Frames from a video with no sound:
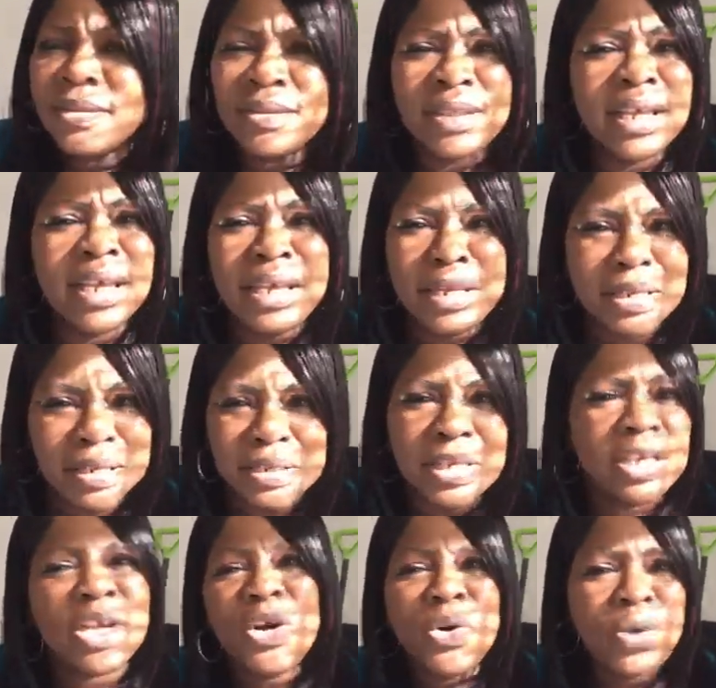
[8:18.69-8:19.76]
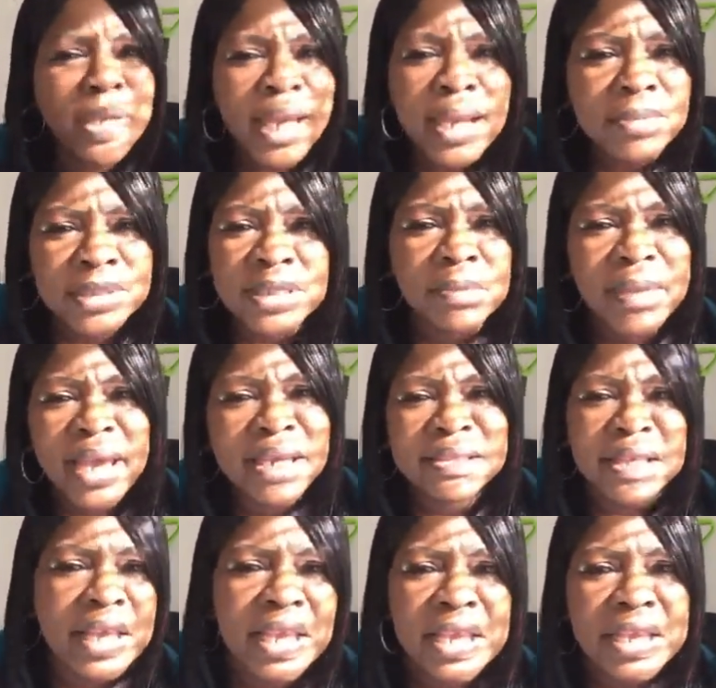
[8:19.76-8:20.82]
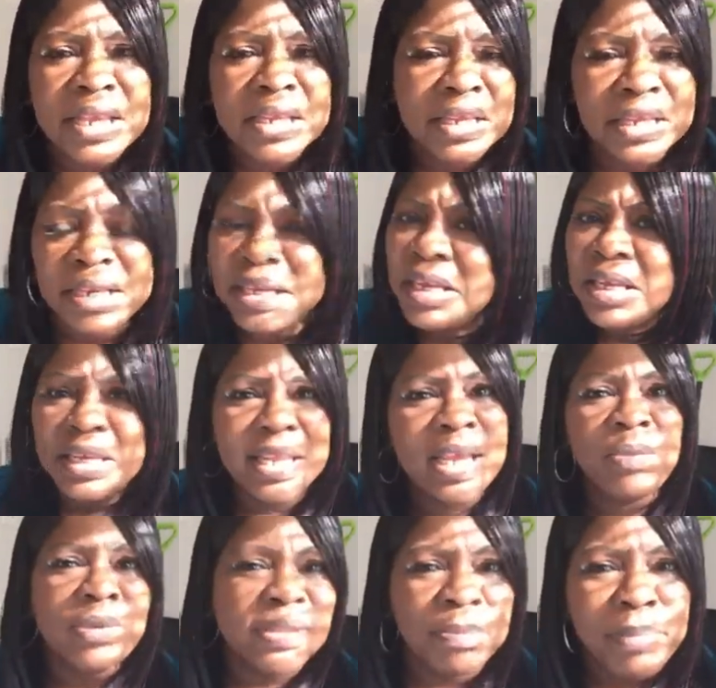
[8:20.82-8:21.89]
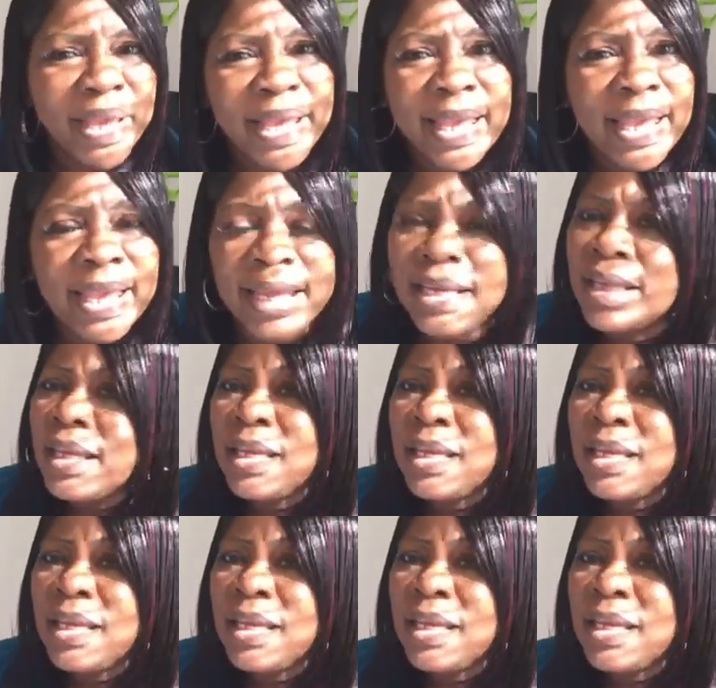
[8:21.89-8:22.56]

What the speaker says: that Nicole came to somebody's aid and that was bad.